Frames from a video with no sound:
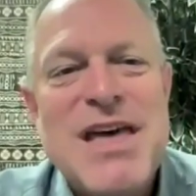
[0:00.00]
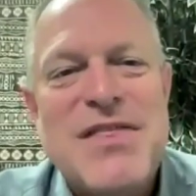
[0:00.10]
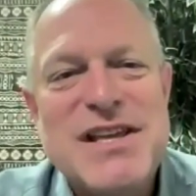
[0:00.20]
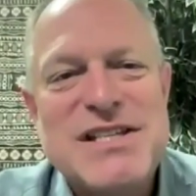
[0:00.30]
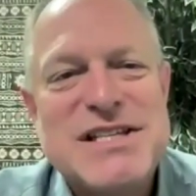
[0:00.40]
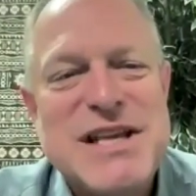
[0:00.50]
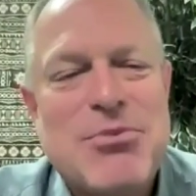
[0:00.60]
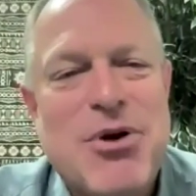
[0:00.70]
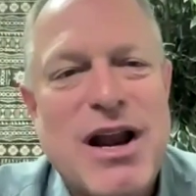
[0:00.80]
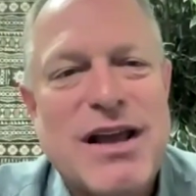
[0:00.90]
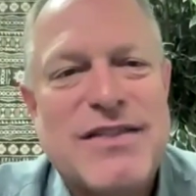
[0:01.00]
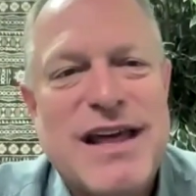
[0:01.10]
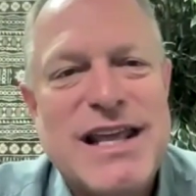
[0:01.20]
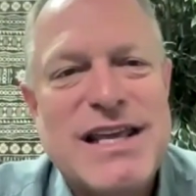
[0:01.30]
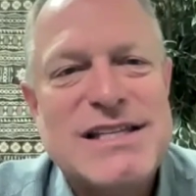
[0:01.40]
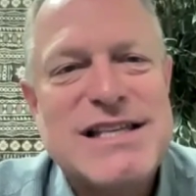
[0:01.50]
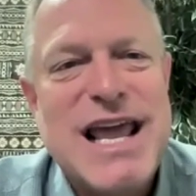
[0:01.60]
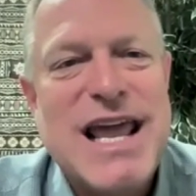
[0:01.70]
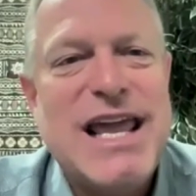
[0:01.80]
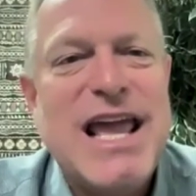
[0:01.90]
This is a product that is
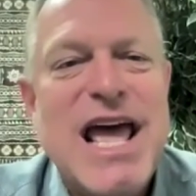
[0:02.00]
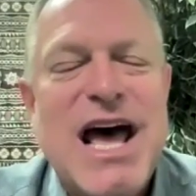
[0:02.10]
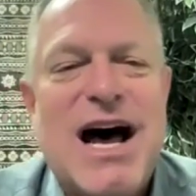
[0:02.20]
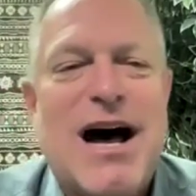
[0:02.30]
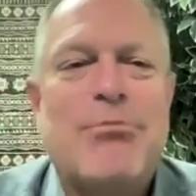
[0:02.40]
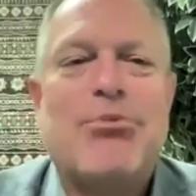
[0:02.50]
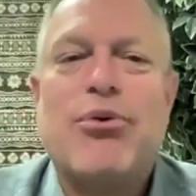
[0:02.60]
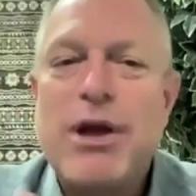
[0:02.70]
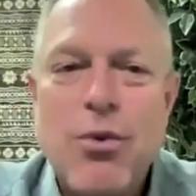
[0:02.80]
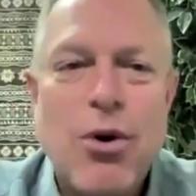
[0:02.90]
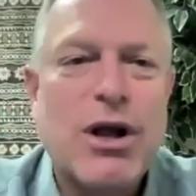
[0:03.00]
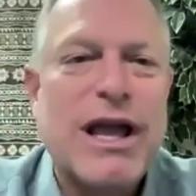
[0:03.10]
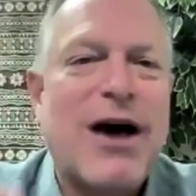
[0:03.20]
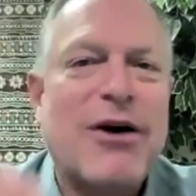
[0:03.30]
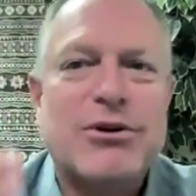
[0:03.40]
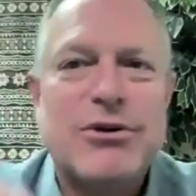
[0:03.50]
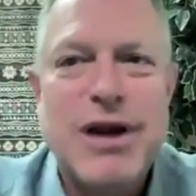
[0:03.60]
a pre-workout,